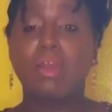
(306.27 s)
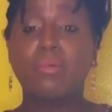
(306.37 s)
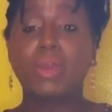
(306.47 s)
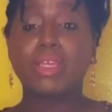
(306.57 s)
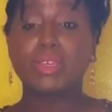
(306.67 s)

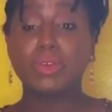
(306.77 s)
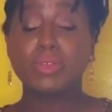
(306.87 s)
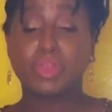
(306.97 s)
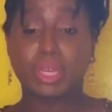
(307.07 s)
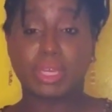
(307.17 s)
on what
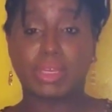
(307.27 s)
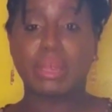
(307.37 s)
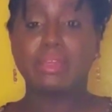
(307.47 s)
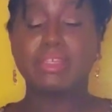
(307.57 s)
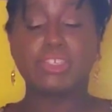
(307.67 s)
you
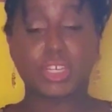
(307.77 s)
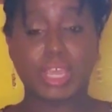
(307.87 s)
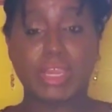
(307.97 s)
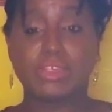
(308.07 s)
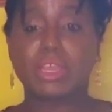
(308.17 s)
think the
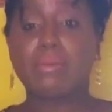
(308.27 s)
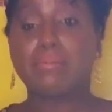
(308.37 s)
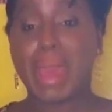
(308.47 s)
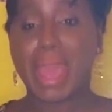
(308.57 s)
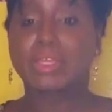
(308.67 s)
change
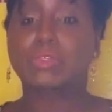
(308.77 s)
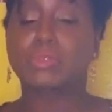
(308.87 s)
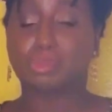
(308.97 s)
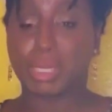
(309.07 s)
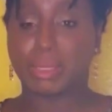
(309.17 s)
in mass
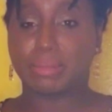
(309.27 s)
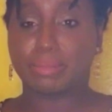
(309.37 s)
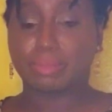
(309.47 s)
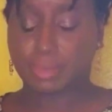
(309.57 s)
will be.